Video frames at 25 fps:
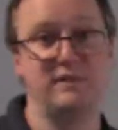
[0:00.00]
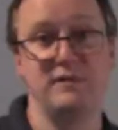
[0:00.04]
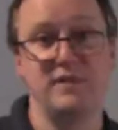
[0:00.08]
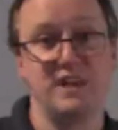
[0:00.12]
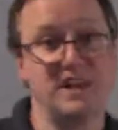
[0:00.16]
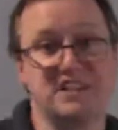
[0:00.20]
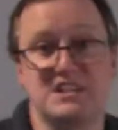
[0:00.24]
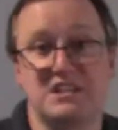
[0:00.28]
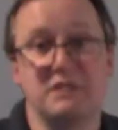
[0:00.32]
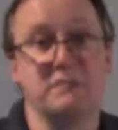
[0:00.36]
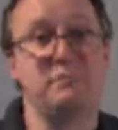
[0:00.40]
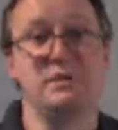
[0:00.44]

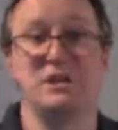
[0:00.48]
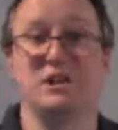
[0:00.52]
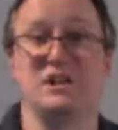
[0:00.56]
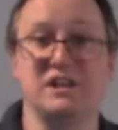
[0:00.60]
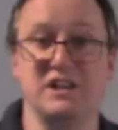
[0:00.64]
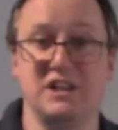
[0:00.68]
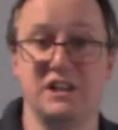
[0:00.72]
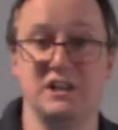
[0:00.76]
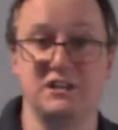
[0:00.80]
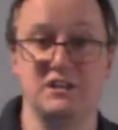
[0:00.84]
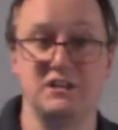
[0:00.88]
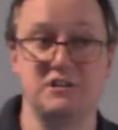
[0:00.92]
its
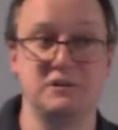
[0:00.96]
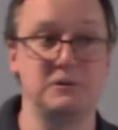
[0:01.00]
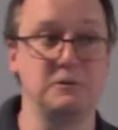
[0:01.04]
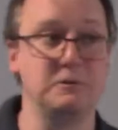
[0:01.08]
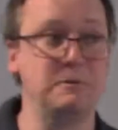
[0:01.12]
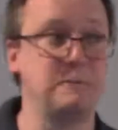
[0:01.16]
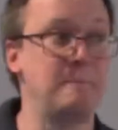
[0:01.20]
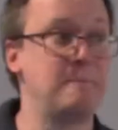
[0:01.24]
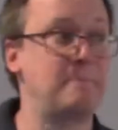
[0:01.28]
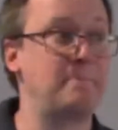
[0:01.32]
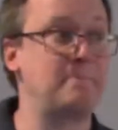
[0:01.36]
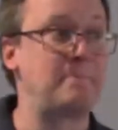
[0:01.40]
ability
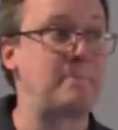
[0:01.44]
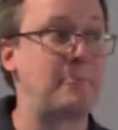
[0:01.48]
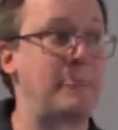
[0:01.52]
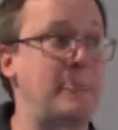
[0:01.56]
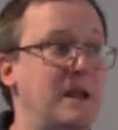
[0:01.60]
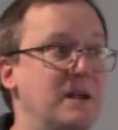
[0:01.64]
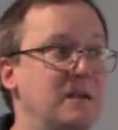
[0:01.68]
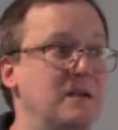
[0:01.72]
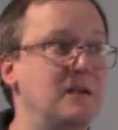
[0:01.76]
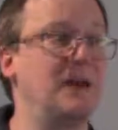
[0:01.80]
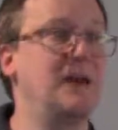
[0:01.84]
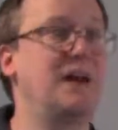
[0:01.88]
to
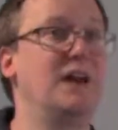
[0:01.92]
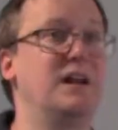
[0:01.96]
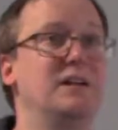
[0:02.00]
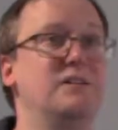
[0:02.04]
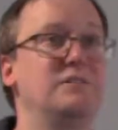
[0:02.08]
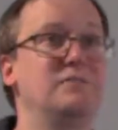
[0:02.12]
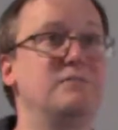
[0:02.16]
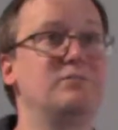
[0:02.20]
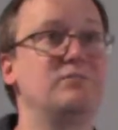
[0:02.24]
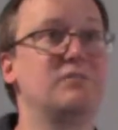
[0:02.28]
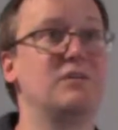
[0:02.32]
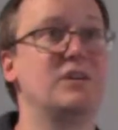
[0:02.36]

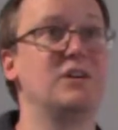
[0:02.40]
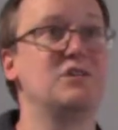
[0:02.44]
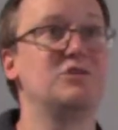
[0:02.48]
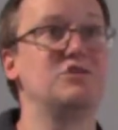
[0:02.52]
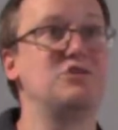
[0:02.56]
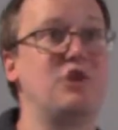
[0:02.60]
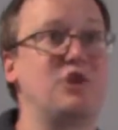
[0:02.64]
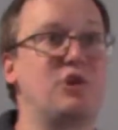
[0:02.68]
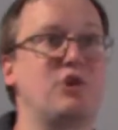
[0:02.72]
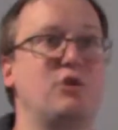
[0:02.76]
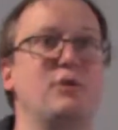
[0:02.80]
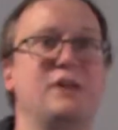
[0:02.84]

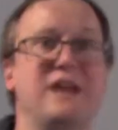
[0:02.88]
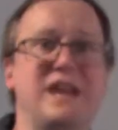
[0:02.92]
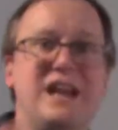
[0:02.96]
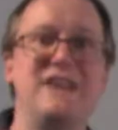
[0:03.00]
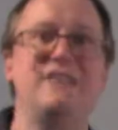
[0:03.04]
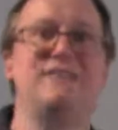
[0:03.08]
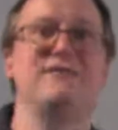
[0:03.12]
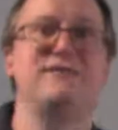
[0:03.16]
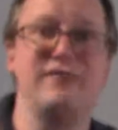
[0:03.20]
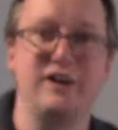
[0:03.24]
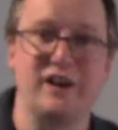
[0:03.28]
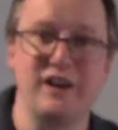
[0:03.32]

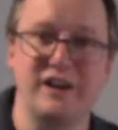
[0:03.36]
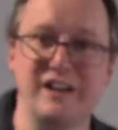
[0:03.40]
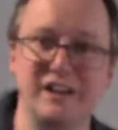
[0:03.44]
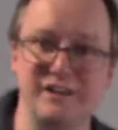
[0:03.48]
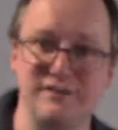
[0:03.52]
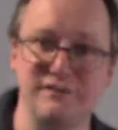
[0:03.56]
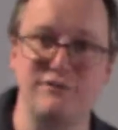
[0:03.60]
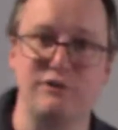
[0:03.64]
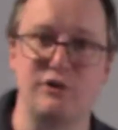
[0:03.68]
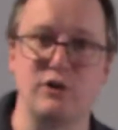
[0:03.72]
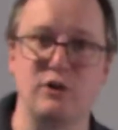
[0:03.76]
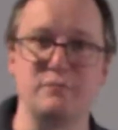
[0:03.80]
create
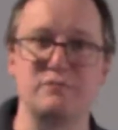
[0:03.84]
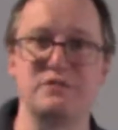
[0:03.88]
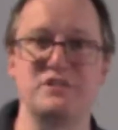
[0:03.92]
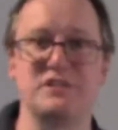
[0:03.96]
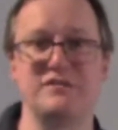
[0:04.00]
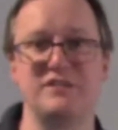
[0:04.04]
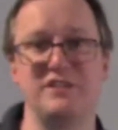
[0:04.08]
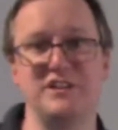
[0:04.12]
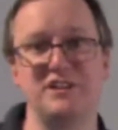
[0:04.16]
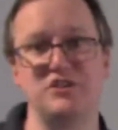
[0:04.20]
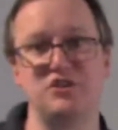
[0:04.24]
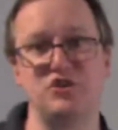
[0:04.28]
variant forms of
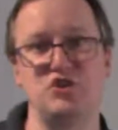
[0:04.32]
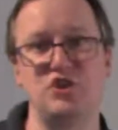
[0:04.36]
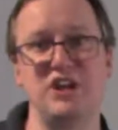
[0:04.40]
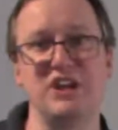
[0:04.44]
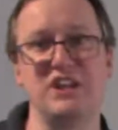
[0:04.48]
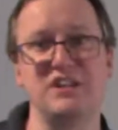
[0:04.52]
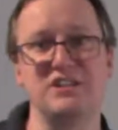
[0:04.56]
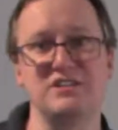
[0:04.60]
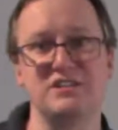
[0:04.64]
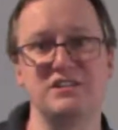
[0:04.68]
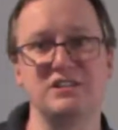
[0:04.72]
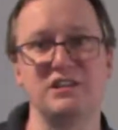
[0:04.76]
these
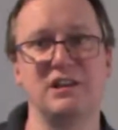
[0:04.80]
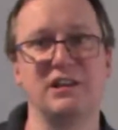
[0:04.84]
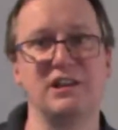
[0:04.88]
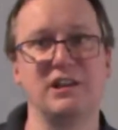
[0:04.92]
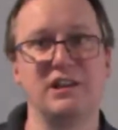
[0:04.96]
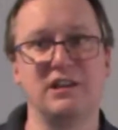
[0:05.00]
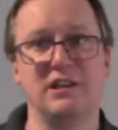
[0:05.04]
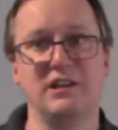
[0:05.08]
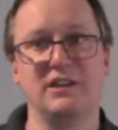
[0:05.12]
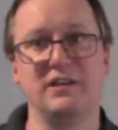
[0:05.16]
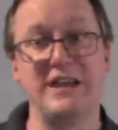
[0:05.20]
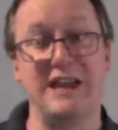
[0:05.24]
genes
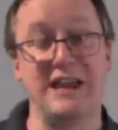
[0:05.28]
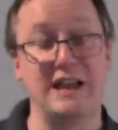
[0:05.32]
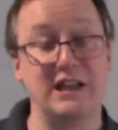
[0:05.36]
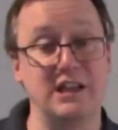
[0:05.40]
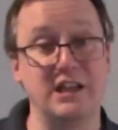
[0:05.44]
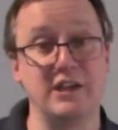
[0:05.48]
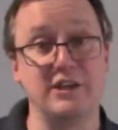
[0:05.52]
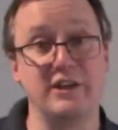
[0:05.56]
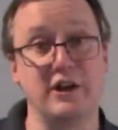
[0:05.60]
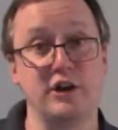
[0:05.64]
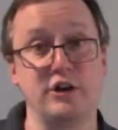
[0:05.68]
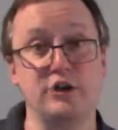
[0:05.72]

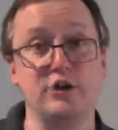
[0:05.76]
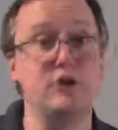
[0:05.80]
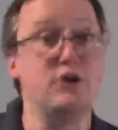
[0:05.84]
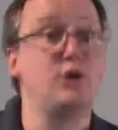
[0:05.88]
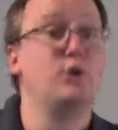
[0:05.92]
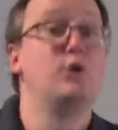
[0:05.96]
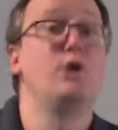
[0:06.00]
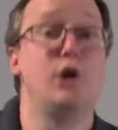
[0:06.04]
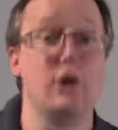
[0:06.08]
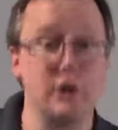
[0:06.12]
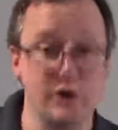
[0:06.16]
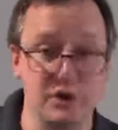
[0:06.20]
that are no
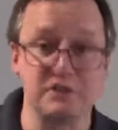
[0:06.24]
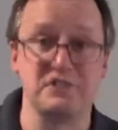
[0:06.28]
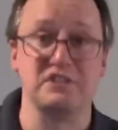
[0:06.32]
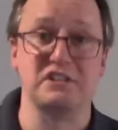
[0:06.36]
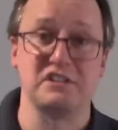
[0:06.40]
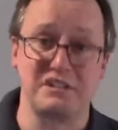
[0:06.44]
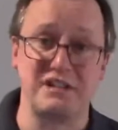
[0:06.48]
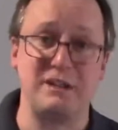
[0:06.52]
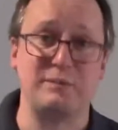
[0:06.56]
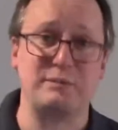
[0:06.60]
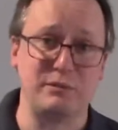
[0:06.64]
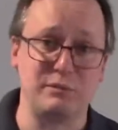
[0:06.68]
longer
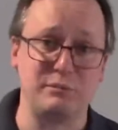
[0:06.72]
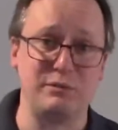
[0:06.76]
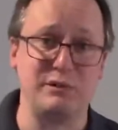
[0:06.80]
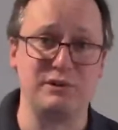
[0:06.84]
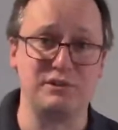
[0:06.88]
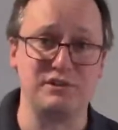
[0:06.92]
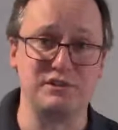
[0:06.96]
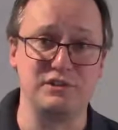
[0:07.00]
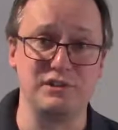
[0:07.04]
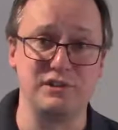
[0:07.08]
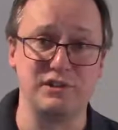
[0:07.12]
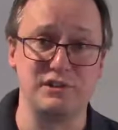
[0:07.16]
susceptible
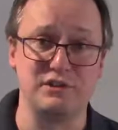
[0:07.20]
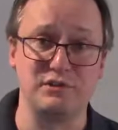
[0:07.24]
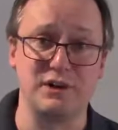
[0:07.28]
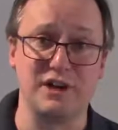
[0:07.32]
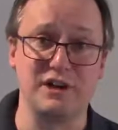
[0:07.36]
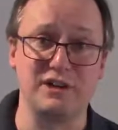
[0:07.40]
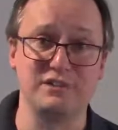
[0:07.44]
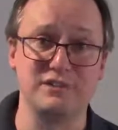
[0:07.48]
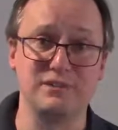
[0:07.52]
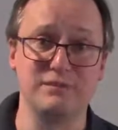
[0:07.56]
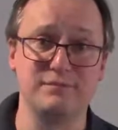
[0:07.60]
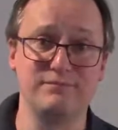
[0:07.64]
to the
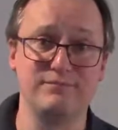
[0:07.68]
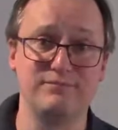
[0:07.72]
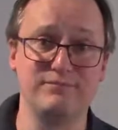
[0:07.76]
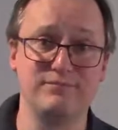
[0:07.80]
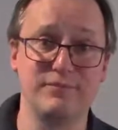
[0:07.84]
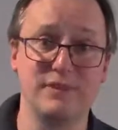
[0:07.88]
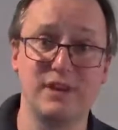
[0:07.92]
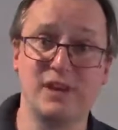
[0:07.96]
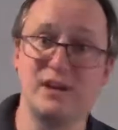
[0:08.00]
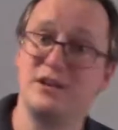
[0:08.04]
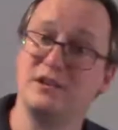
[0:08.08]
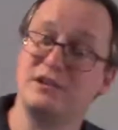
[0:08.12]
drugs.
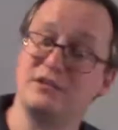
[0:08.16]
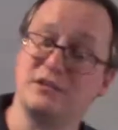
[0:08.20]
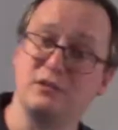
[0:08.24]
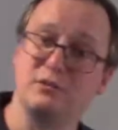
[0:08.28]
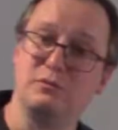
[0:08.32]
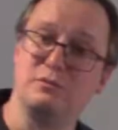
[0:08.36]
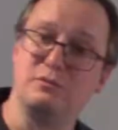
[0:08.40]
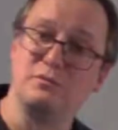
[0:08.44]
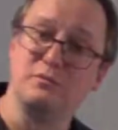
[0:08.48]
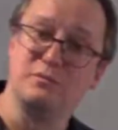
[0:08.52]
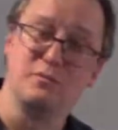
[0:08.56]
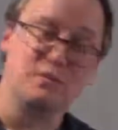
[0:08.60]
So